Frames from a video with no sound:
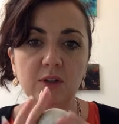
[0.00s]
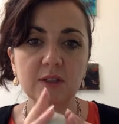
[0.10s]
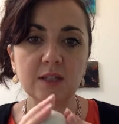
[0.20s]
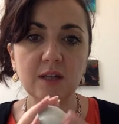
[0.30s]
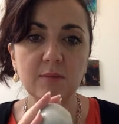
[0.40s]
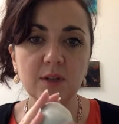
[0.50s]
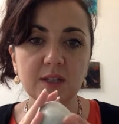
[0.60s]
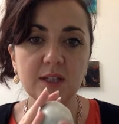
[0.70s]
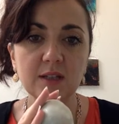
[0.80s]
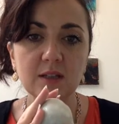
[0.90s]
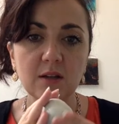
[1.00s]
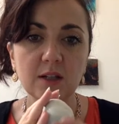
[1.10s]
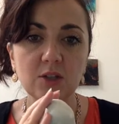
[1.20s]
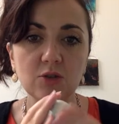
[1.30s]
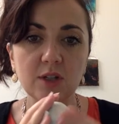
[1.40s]
you can see mine's getting
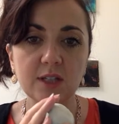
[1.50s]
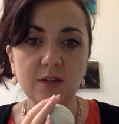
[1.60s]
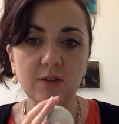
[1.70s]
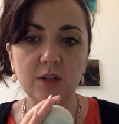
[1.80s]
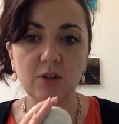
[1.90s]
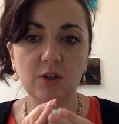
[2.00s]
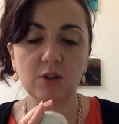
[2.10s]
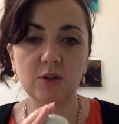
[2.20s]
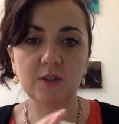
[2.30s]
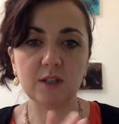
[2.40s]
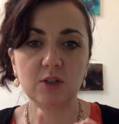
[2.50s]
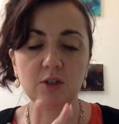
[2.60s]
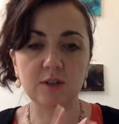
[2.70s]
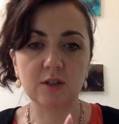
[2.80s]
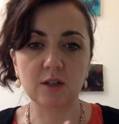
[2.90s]
slightly dried out there, and you can use it
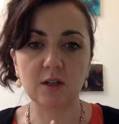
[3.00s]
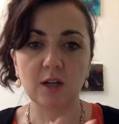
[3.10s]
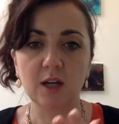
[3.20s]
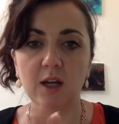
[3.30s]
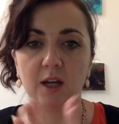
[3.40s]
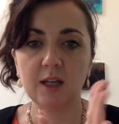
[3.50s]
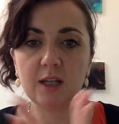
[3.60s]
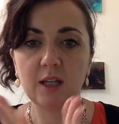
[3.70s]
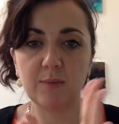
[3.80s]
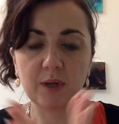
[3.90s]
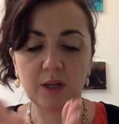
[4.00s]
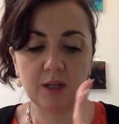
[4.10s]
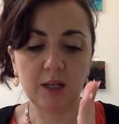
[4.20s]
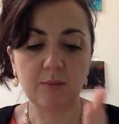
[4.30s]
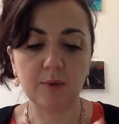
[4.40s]
just to keep
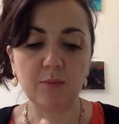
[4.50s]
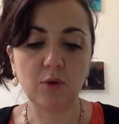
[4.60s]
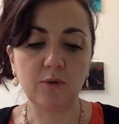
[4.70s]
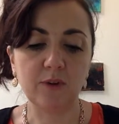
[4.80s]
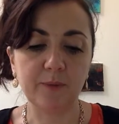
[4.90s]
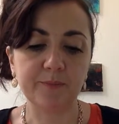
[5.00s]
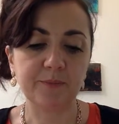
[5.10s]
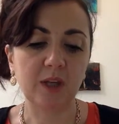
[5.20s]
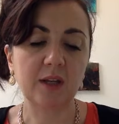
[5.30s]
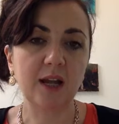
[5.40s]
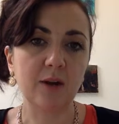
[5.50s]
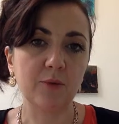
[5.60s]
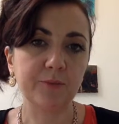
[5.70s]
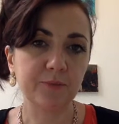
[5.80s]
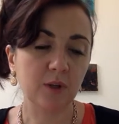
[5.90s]
it moving. Now,
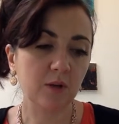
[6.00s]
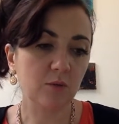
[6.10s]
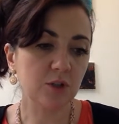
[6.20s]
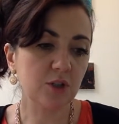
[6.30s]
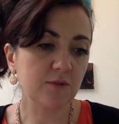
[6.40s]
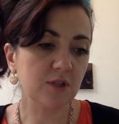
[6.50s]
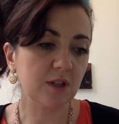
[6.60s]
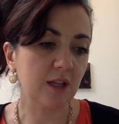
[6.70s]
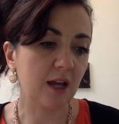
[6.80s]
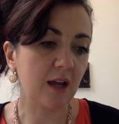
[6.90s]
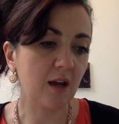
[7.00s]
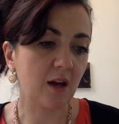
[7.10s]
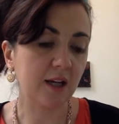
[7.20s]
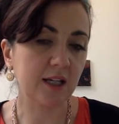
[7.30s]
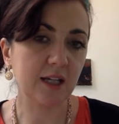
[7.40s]
once you've done that,
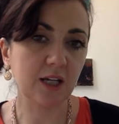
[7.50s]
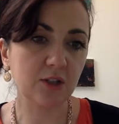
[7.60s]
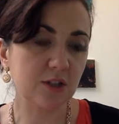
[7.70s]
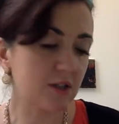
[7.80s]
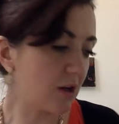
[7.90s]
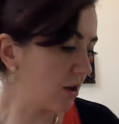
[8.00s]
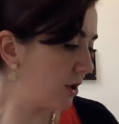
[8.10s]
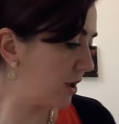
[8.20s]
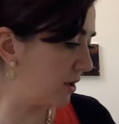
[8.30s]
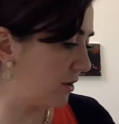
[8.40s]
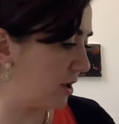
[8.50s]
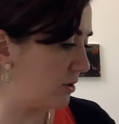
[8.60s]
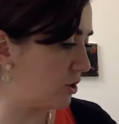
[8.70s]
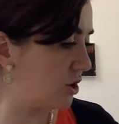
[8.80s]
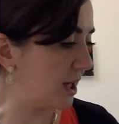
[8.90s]
I'm going to get you to start looking at
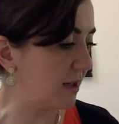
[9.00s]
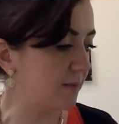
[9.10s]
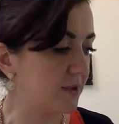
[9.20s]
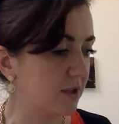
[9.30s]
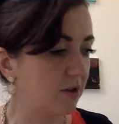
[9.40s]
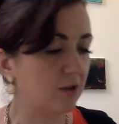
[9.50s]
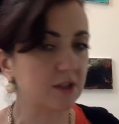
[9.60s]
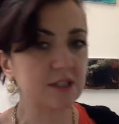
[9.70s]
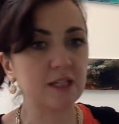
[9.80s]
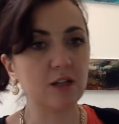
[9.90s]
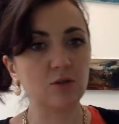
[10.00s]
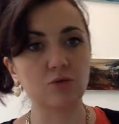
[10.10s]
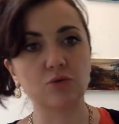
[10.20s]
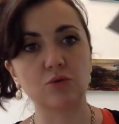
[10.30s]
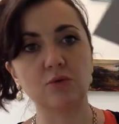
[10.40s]
those shapes that you can see in your
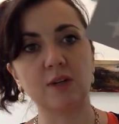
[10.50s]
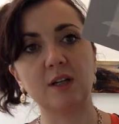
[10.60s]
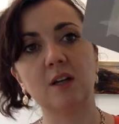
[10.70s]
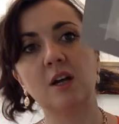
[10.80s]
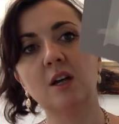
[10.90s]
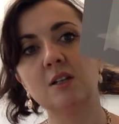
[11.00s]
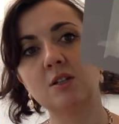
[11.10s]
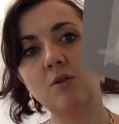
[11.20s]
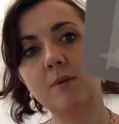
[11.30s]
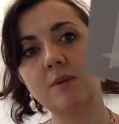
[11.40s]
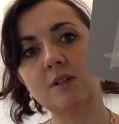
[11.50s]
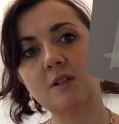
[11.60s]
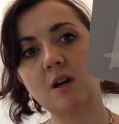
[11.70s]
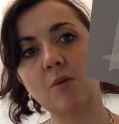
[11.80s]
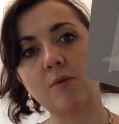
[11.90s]
drawing. So I'm going to
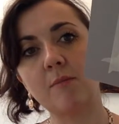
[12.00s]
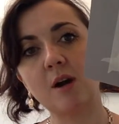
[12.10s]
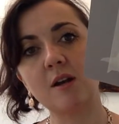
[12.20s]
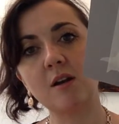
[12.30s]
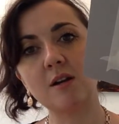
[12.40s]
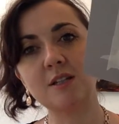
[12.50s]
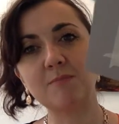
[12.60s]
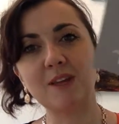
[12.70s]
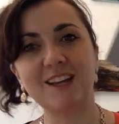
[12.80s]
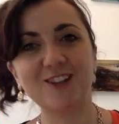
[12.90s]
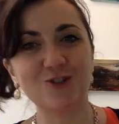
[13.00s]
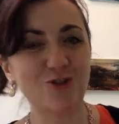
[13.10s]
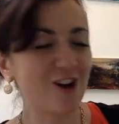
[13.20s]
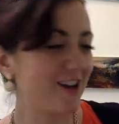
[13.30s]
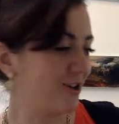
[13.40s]
start with my nice big
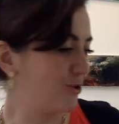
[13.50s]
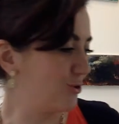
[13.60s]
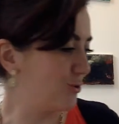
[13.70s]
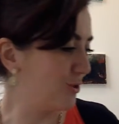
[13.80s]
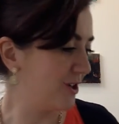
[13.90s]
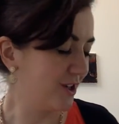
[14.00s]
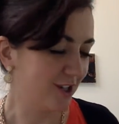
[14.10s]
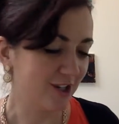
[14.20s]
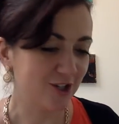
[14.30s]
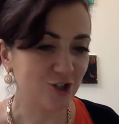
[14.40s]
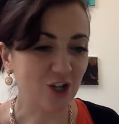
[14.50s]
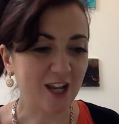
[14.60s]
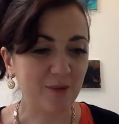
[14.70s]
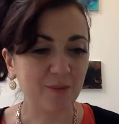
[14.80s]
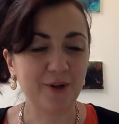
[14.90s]
triangle
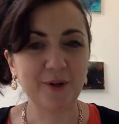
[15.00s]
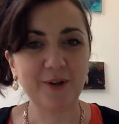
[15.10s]
shape,